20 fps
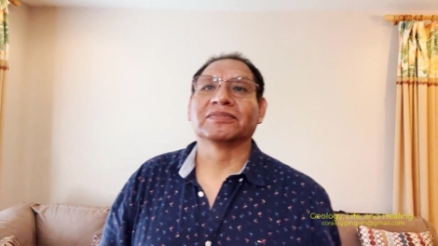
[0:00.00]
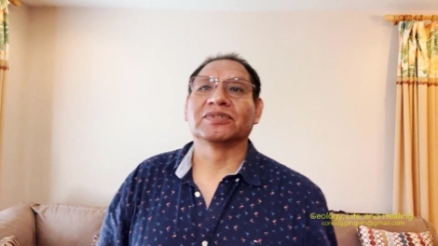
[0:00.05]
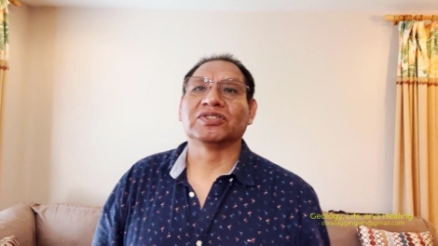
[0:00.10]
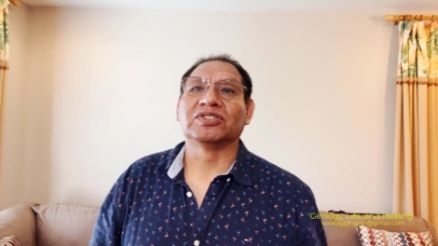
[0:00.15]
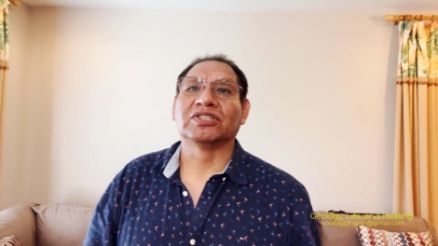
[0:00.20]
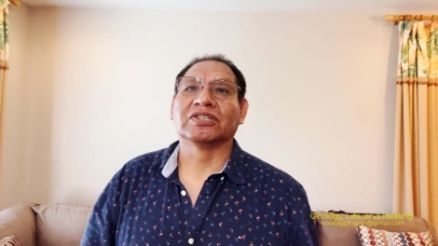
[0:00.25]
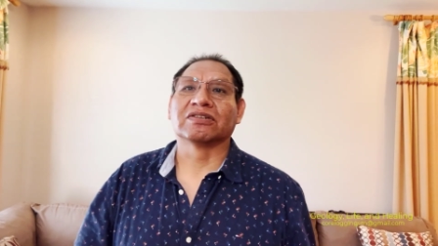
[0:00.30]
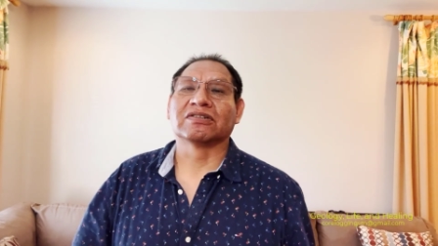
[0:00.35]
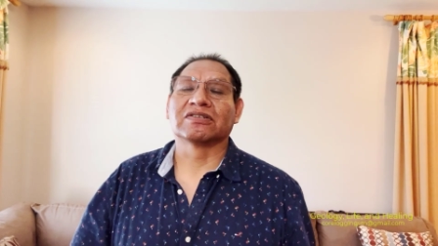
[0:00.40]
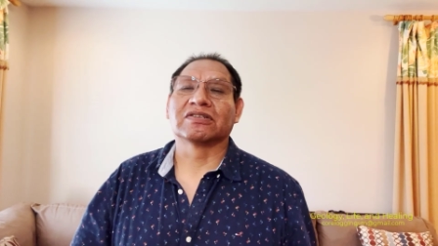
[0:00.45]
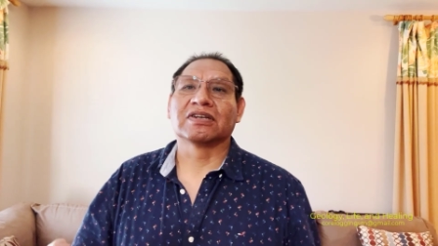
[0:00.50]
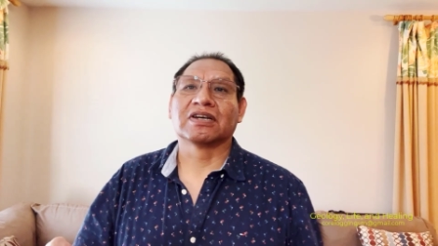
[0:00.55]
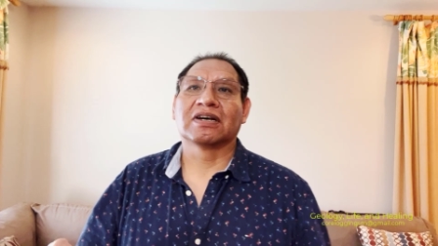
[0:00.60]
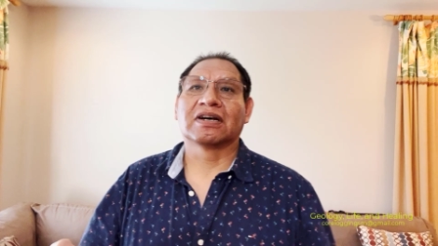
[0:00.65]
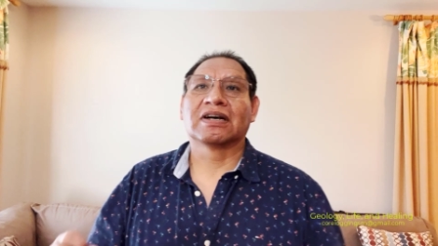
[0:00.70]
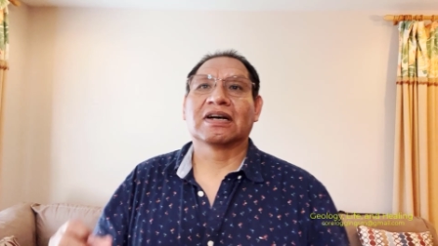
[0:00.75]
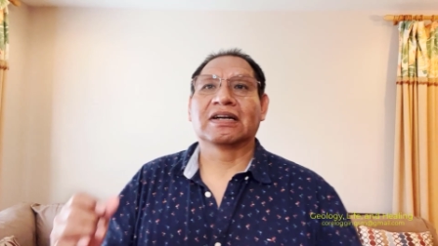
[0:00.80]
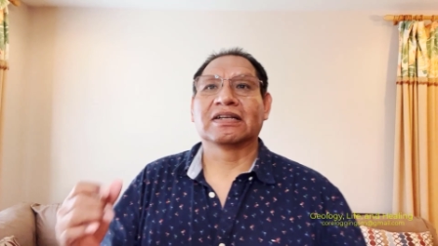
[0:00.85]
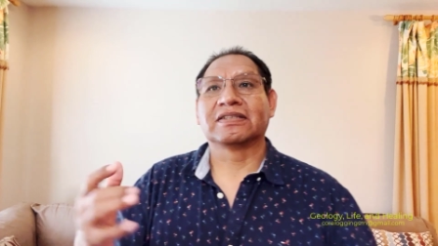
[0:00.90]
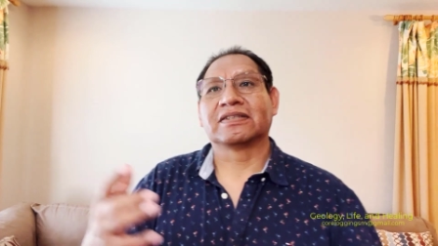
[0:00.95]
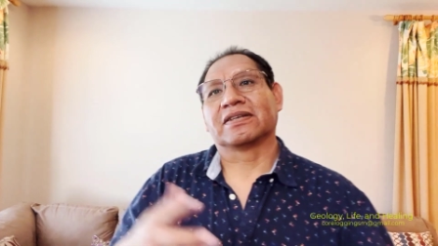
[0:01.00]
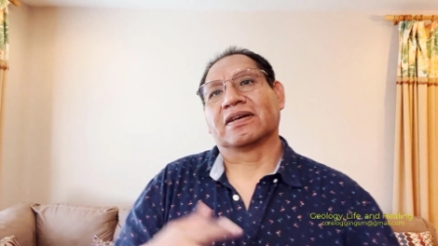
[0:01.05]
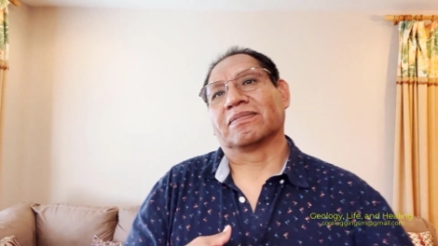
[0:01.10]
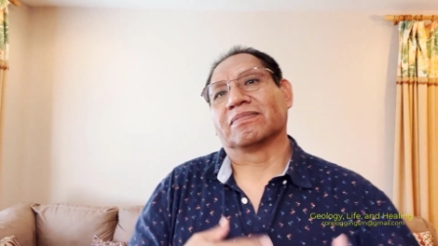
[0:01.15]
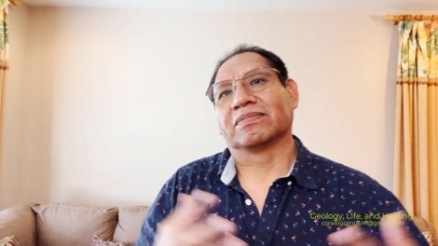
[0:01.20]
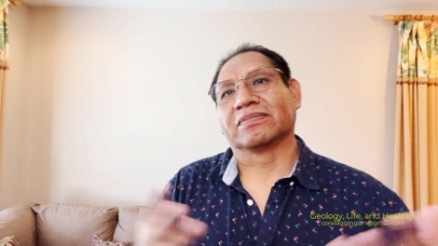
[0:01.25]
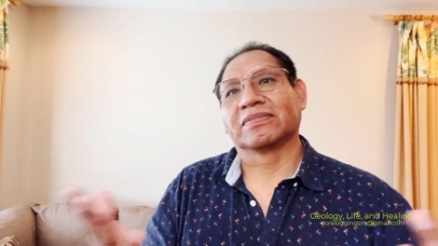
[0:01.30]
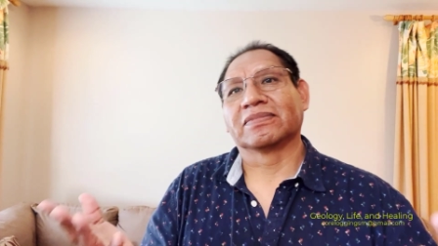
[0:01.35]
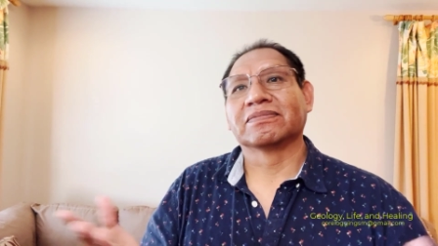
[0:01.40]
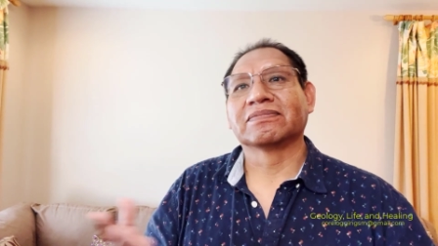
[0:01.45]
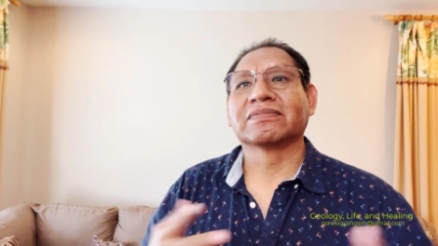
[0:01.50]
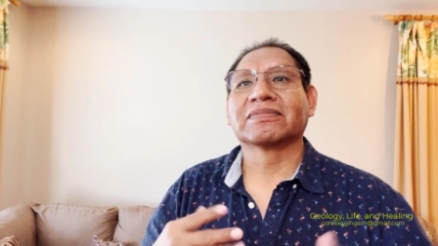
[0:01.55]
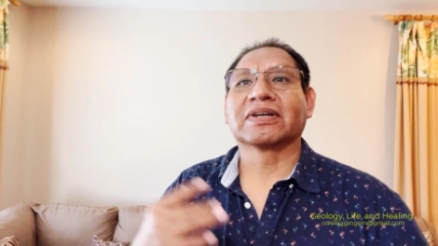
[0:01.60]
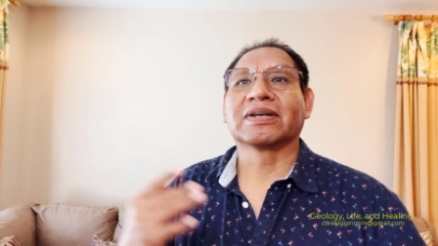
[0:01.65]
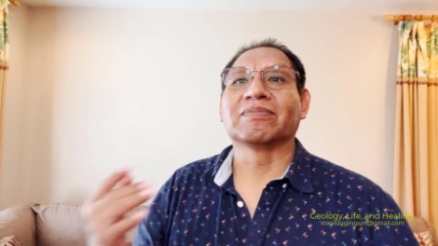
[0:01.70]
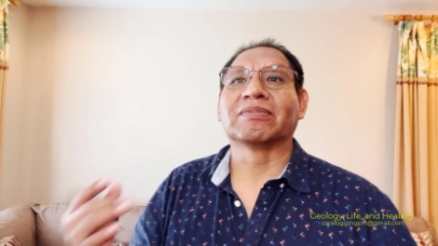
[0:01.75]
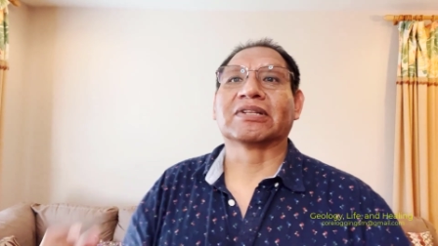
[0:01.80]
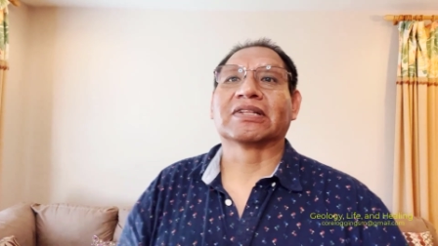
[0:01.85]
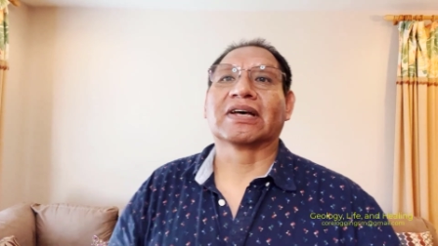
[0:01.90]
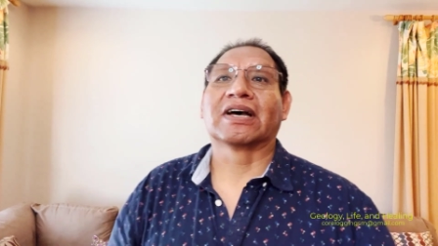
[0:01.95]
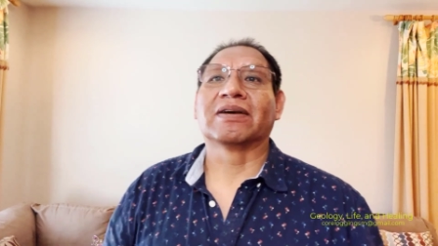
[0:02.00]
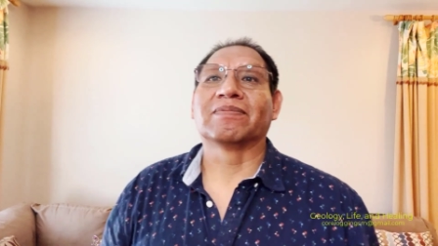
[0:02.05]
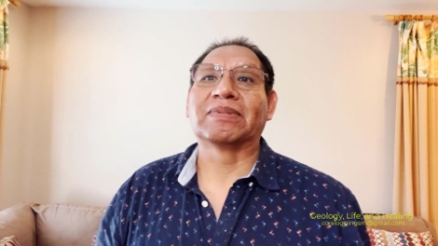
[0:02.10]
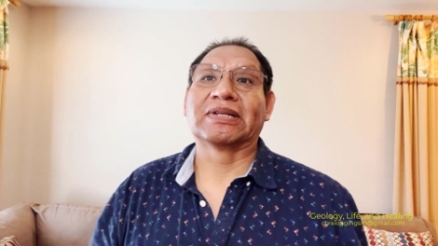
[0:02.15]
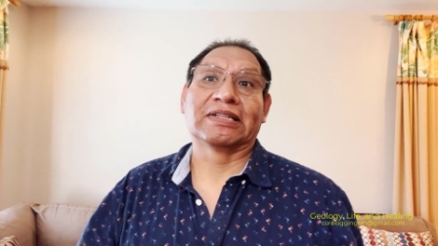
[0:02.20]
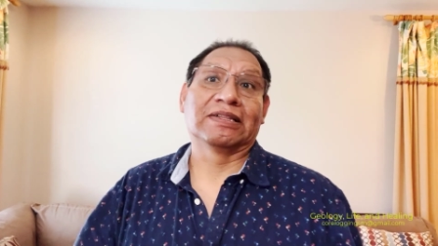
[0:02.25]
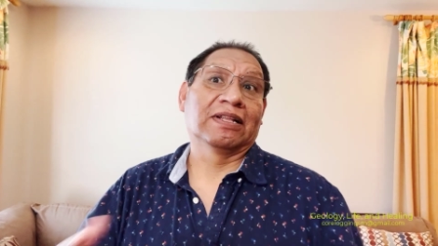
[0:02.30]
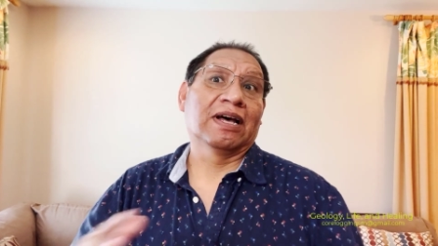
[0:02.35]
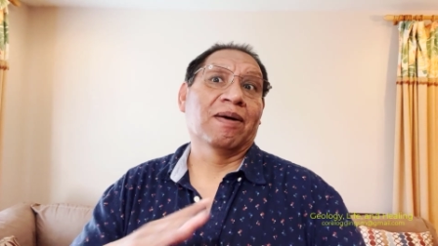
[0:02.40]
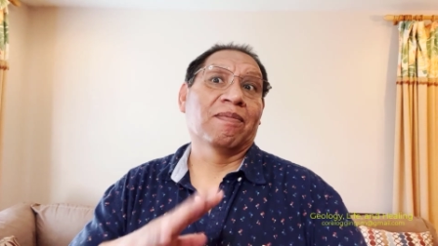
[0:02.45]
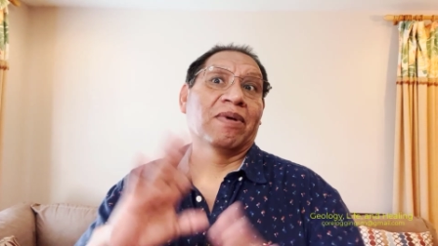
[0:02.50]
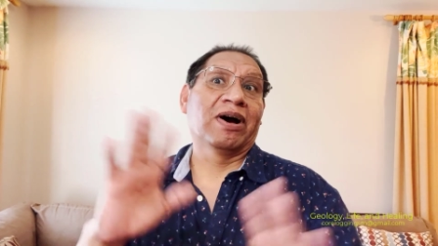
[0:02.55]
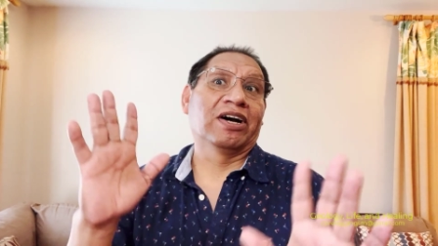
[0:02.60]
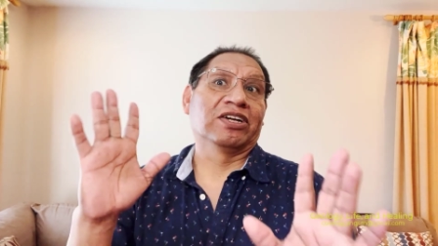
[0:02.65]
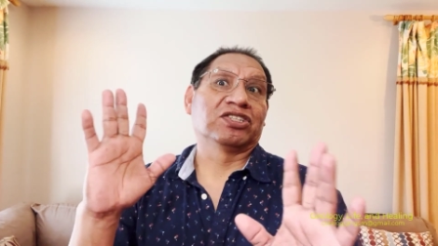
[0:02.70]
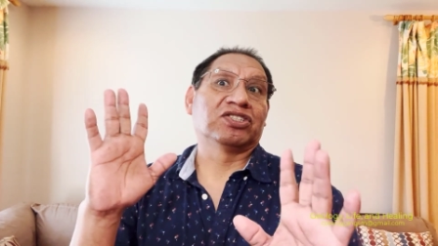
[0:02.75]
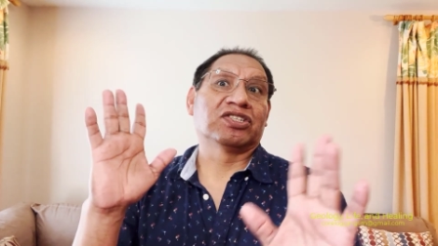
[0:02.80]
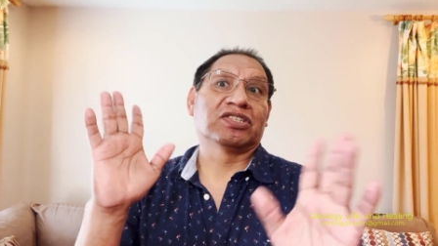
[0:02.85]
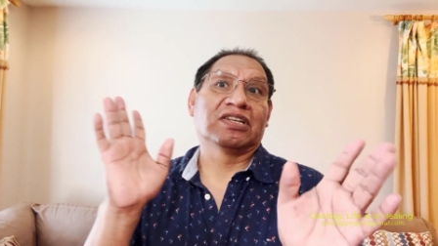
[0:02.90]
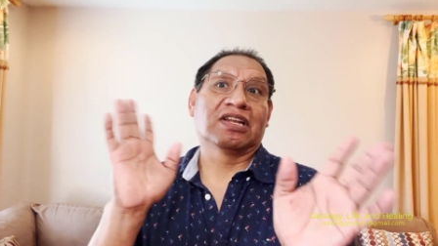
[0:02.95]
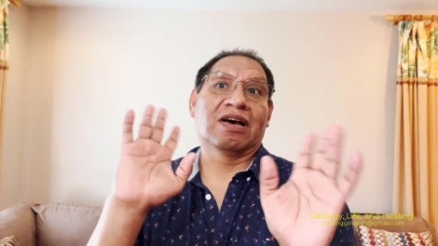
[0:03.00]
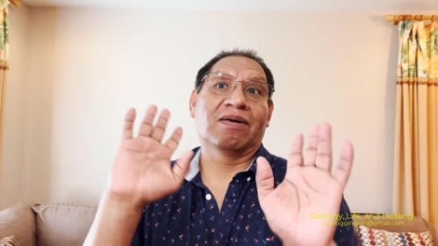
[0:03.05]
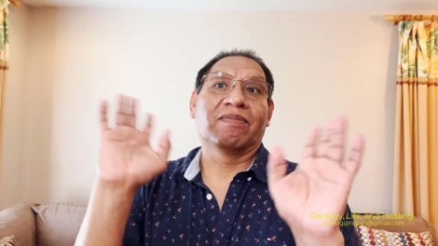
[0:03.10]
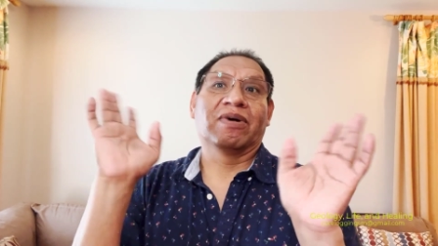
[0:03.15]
gerosite, some hematite, but not much.